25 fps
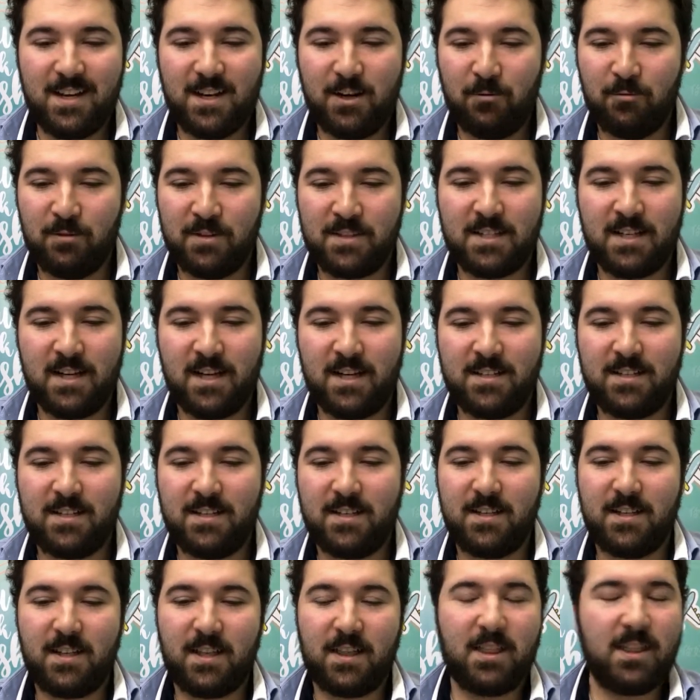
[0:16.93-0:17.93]

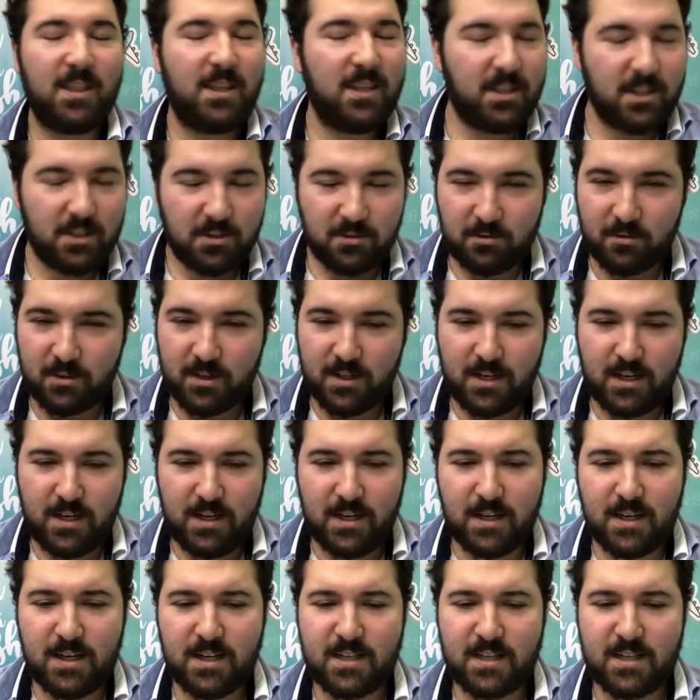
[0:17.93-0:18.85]
reciting theory,